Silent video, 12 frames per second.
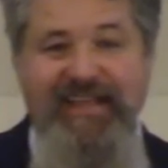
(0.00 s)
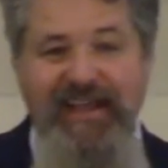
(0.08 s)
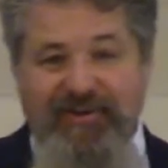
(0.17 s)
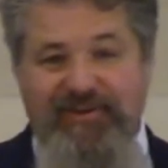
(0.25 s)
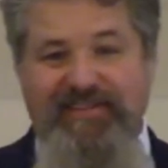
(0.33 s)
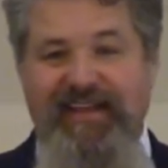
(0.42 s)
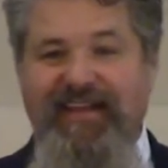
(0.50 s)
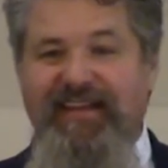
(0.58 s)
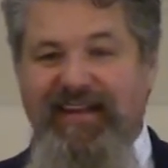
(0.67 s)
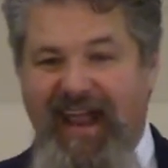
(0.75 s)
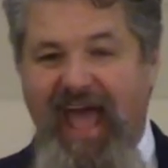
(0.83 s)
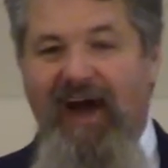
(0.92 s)
it's
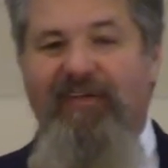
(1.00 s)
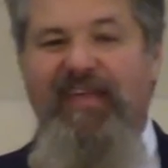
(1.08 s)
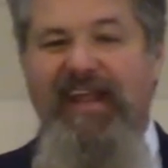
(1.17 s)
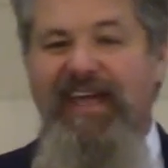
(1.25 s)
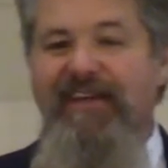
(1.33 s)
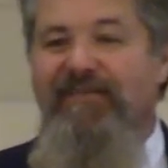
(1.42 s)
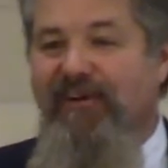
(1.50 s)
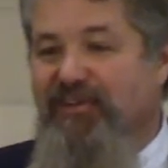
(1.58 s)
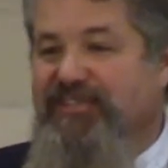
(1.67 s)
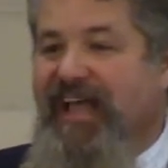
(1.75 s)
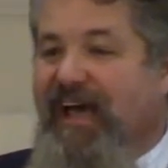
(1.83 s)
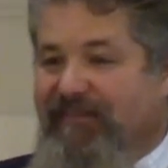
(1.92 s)
interesting now that in
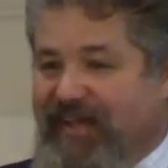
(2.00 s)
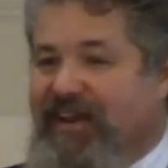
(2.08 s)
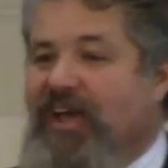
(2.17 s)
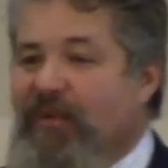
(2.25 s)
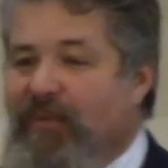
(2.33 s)
verse 7,